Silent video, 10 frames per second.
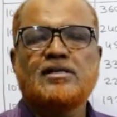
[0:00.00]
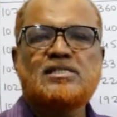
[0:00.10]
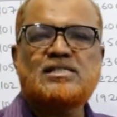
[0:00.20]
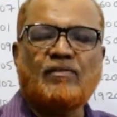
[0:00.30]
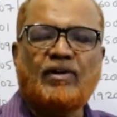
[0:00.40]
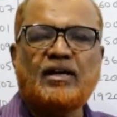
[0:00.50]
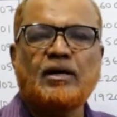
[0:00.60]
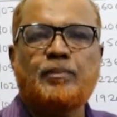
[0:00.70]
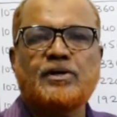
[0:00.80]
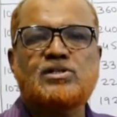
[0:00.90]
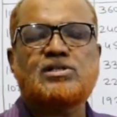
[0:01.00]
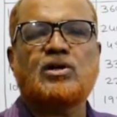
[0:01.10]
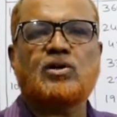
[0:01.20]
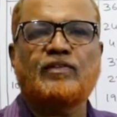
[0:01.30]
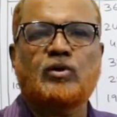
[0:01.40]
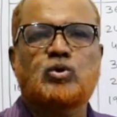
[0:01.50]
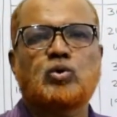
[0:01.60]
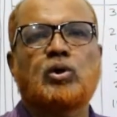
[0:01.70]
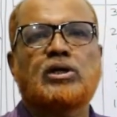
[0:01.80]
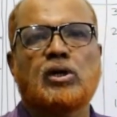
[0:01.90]
70% of the
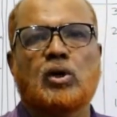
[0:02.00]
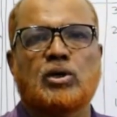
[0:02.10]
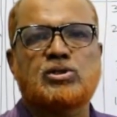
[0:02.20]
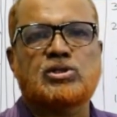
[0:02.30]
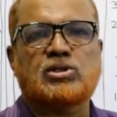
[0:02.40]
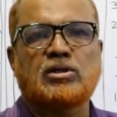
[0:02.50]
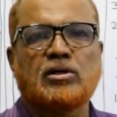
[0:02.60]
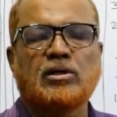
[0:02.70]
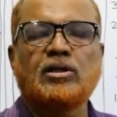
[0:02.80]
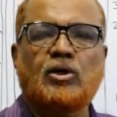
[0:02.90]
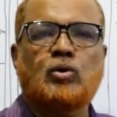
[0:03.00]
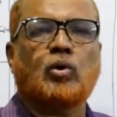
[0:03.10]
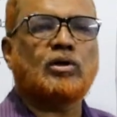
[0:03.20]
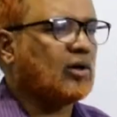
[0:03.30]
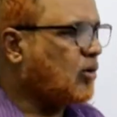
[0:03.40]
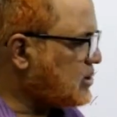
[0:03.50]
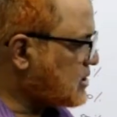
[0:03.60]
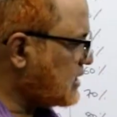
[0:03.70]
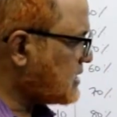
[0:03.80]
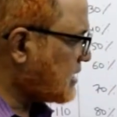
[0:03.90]
total cost the total
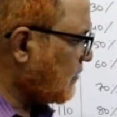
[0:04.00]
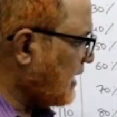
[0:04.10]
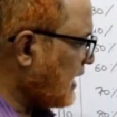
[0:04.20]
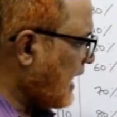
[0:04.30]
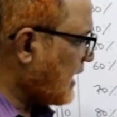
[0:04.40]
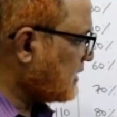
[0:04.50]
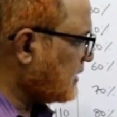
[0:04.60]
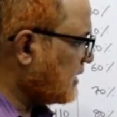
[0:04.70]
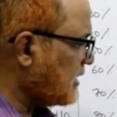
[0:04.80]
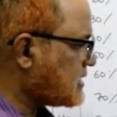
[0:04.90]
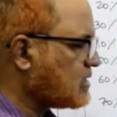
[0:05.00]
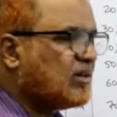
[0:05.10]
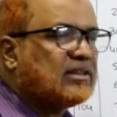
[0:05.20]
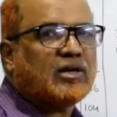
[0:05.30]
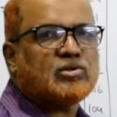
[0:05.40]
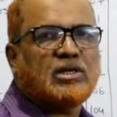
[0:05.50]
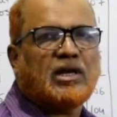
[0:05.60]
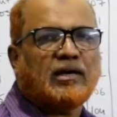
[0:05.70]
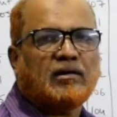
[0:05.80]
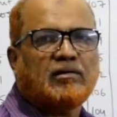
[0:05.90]
cost is
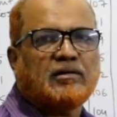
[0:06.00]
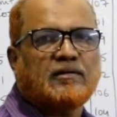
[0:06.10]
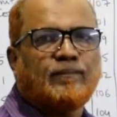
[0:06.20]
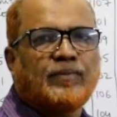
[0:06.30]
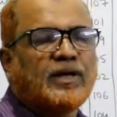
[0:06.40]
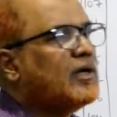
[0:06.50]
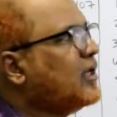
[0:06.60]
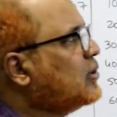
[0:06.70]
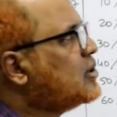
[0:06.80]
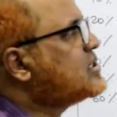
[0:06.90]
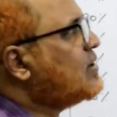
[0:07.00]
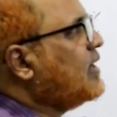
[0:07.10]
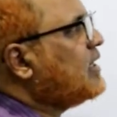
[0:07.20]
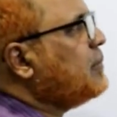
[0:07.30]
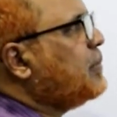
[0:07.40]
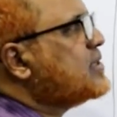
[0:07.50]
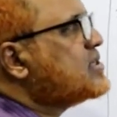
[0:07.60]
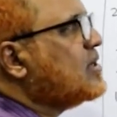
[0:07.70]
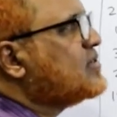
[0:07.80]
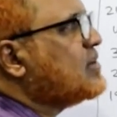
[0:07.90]
7,37,900. So
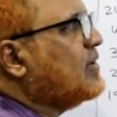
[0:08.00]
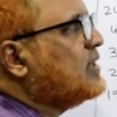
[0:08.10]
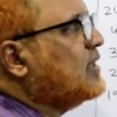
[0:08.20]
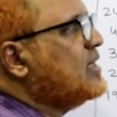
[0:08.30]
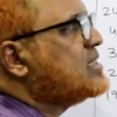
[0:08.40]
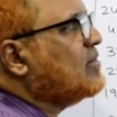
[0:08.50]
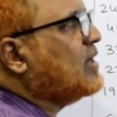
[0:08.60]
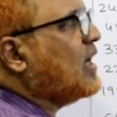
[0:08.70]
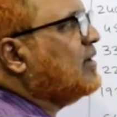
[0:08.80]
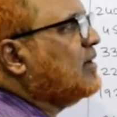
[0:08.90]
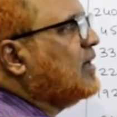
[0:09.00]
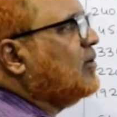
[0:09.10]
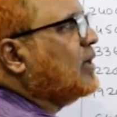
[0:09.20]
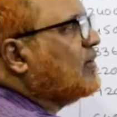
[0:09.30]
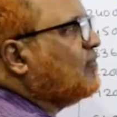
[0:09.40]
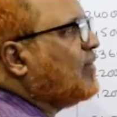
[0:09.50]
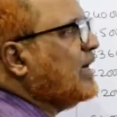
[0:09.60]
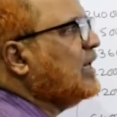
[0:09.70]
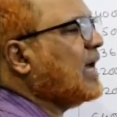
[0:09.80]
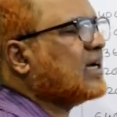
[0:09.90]
70% of 737,900 you will get
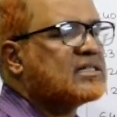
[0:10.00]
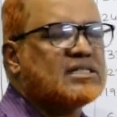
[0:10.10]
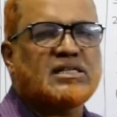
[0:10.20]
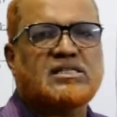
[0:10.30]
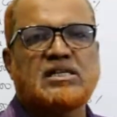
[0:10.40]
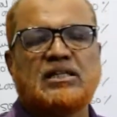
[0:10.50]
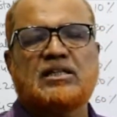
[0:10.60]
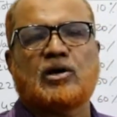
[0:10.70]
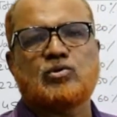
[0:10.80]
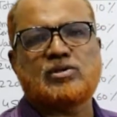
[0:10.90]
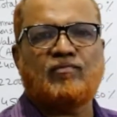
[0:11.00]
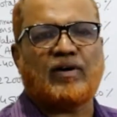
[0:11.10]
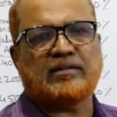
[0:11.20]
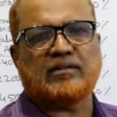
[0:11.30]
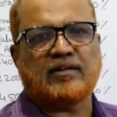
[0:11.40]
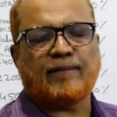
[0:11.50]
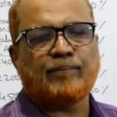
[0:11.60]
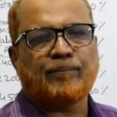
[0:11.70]
5,16,530.